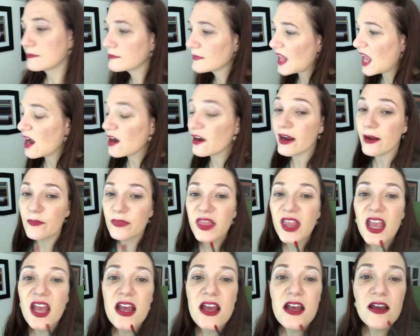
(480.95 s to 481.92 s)
All right,
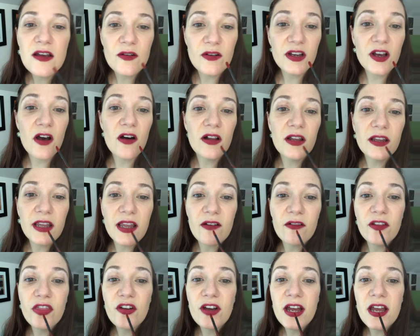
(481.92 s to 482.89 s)
here we go, level
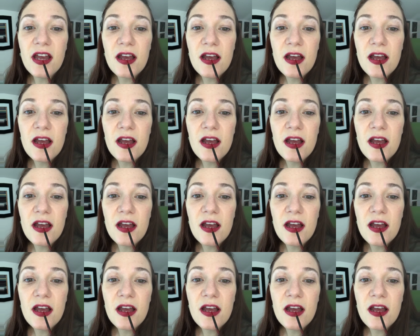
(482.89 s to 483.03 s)
3.